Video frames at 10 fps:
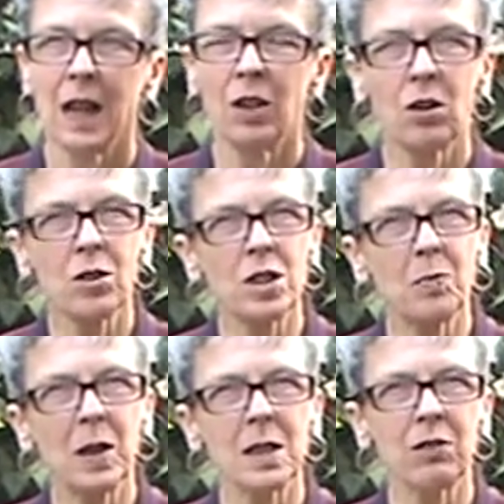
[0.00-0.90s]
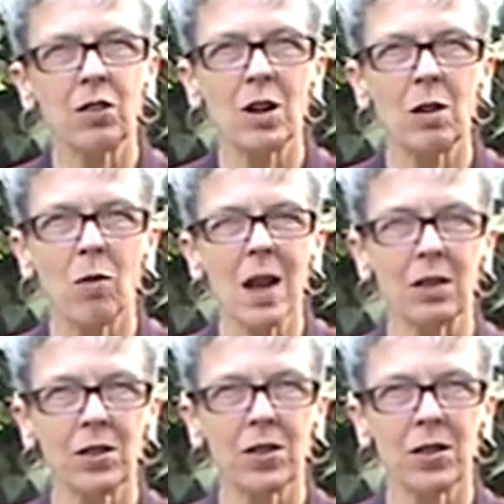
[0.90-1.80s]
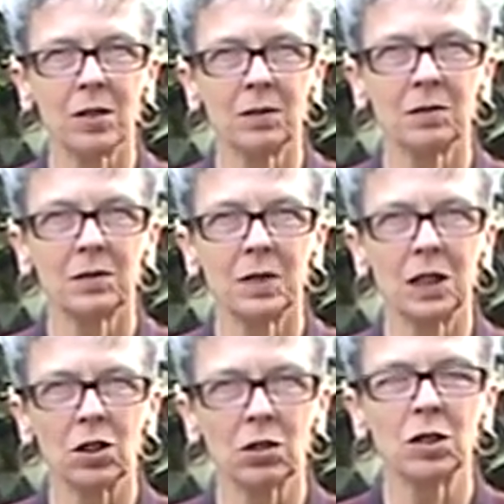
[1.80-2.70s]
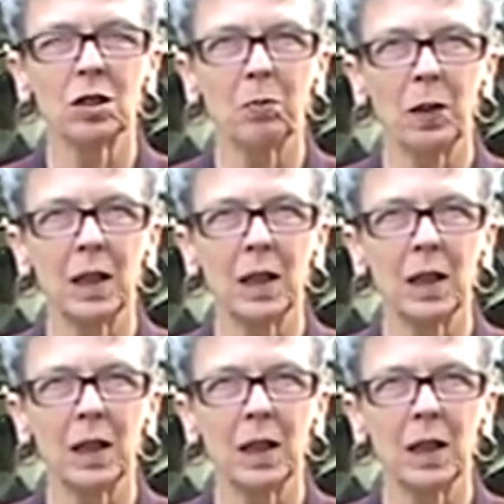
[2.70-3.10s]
And although it's a place of great wealth, it's also a